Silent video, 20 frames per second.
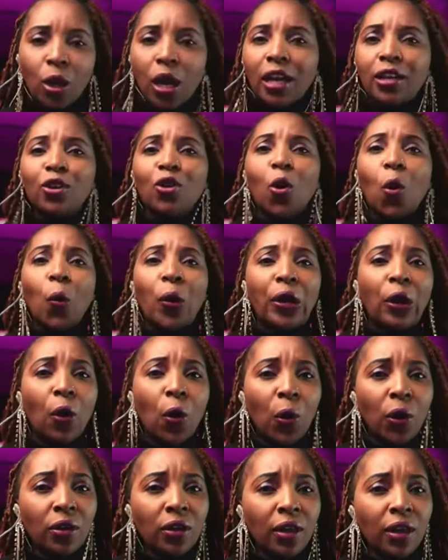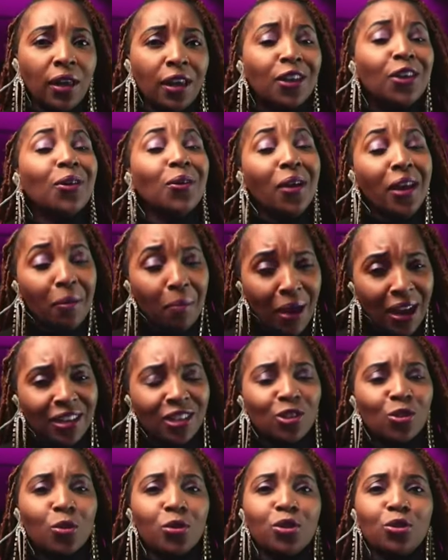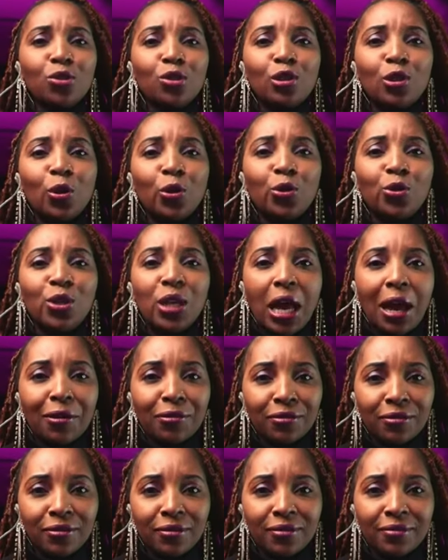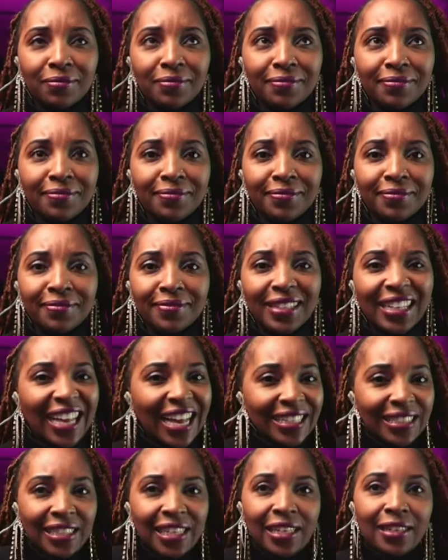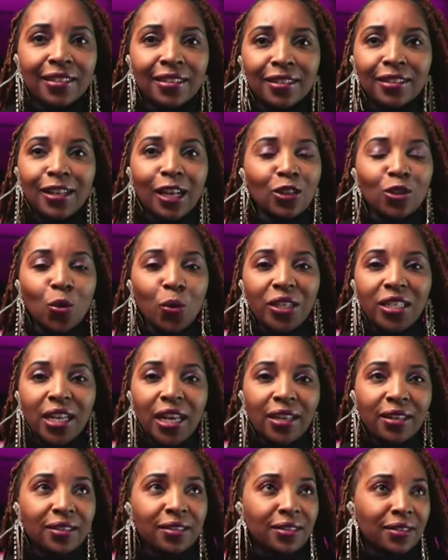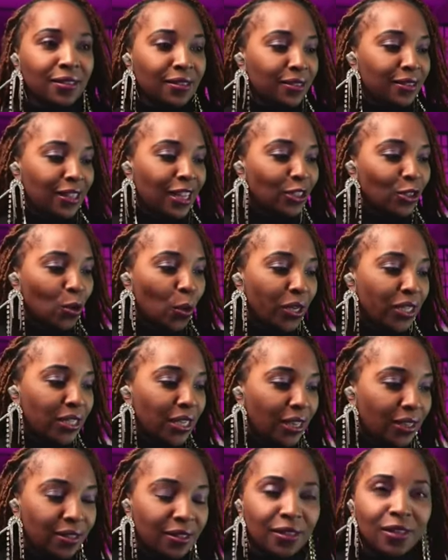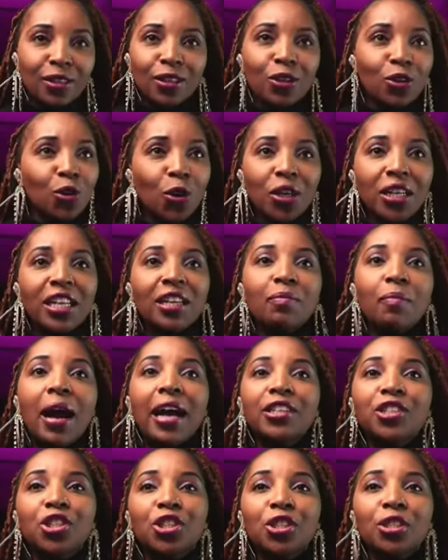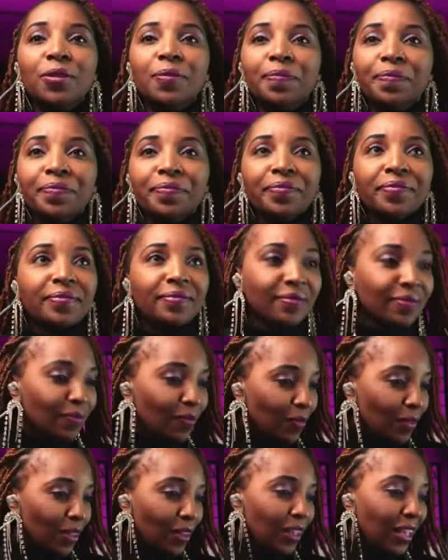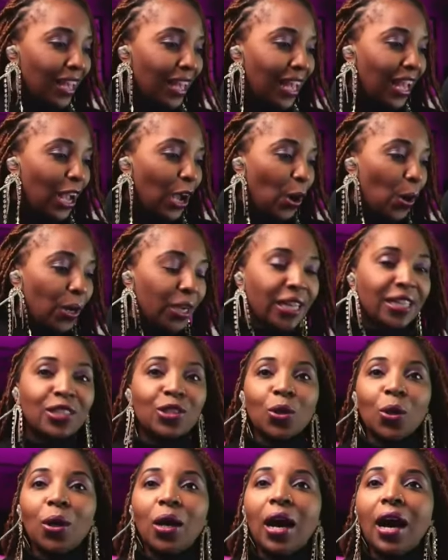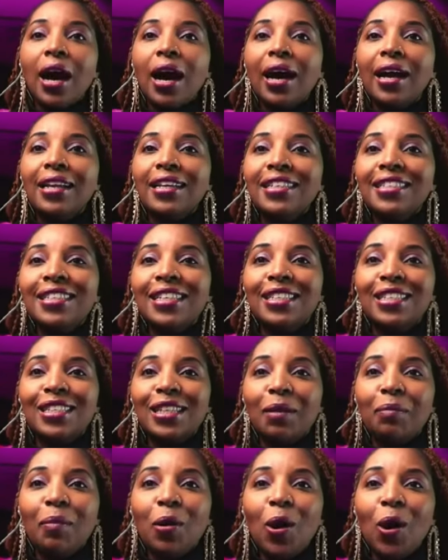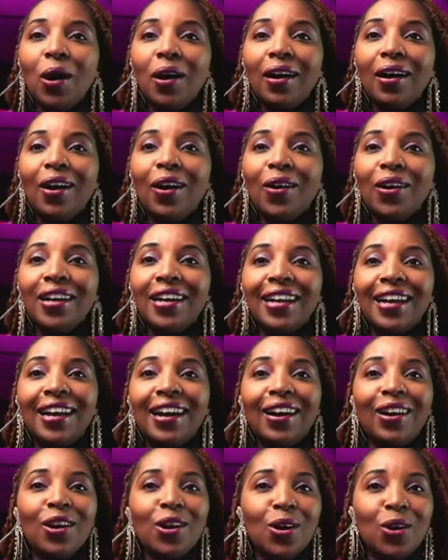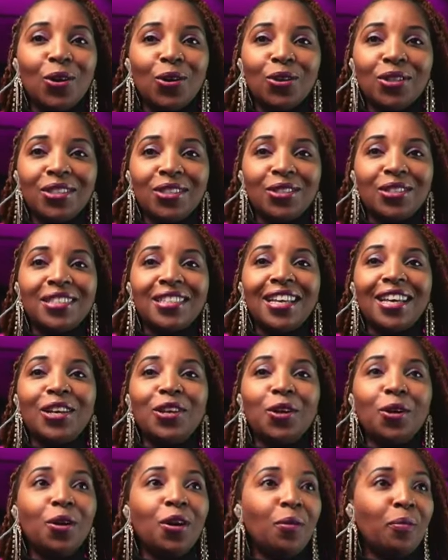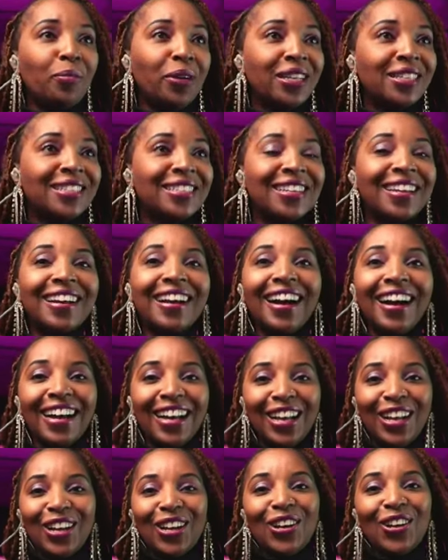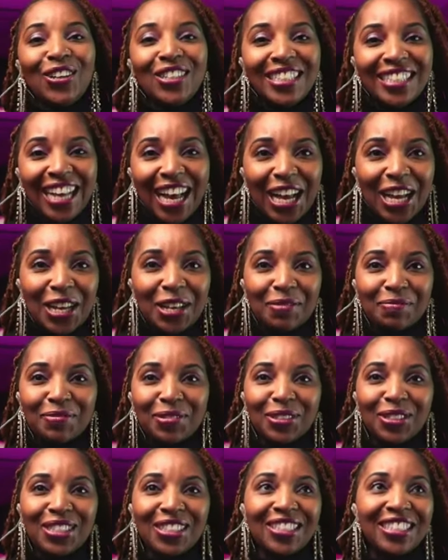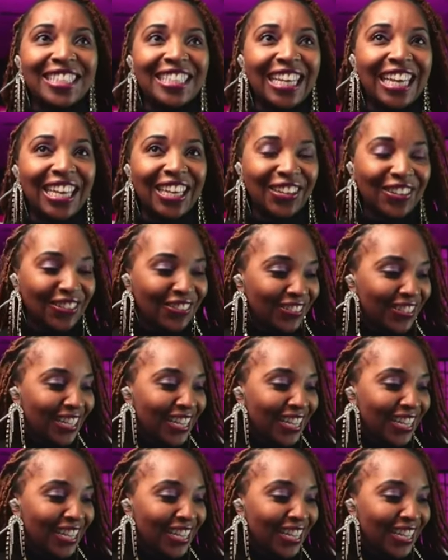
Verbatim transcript: got going on, you know, a man is going to slow you down. That's it. That's all it takes. That's all it takes. You don't need much. Okay, so uh, listen some more. Okay. Oh, good to see you, Brick Swinger. Long time. Good to see you.